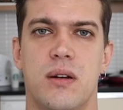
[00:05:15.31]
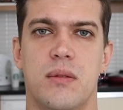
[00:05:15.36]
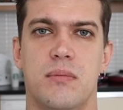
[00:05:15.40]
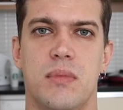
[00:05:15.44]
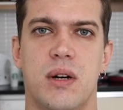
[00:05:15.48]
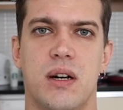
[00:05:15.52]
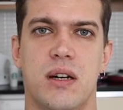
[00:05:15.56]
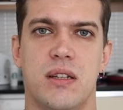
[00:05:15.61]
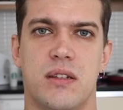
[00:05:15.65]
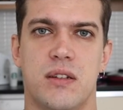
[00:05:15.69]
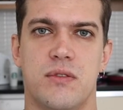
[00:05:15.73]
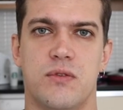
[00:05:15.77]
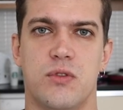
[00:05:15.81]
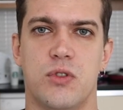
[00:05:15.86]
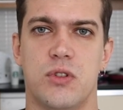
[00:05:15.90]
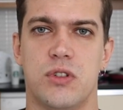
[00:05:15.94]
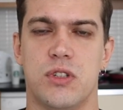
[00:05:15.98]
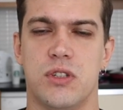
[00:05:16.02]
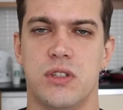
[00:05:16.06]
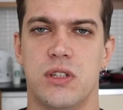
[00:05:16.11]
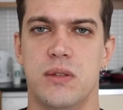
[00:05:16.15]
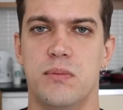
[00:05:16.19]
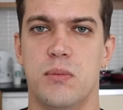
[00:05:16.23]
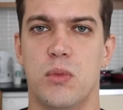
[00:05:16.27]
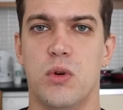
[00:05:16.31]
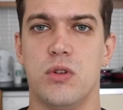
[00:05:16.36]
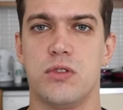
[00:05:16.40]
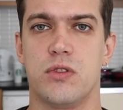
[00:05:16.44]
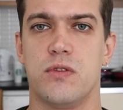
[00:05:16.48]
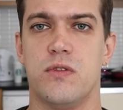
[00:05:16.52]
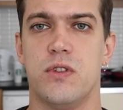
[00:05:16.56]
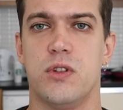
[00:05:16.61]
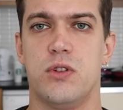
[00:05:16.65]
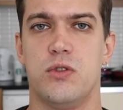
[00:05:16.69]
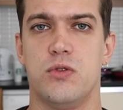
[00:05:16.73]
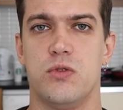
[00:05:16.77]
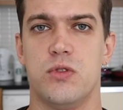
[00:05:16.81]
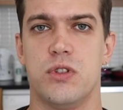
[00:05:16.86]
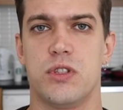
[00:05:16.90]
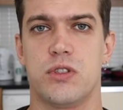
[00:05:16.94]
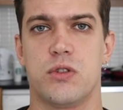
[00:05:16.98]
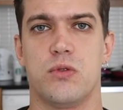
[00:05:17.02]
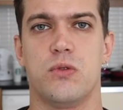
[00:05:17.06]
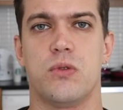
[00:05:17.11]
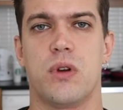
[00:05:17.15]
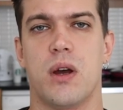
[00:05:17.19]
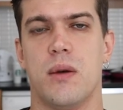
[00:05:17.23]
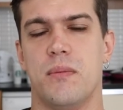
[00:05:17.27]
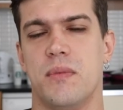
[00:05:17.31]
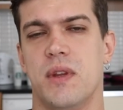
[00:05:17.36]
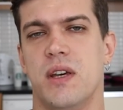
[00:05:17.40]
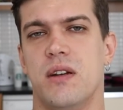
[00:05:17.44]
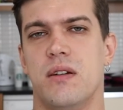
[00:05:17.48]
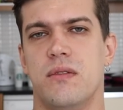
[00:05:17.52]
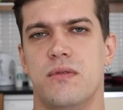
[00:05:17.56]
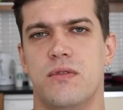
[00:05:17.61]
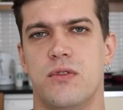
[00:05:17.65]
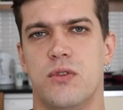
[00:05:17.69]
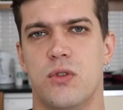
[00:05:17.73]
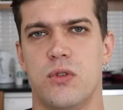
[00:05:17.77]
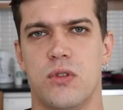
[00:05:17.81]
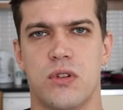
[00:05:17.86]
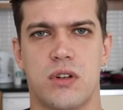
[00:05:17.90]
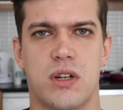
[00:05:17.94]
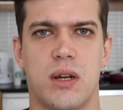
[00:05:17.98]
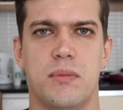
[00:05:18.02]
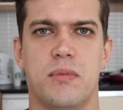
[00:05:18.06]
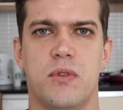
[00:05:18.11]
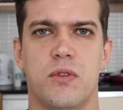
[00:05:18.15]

But unfortunately, most of the tourists who come there for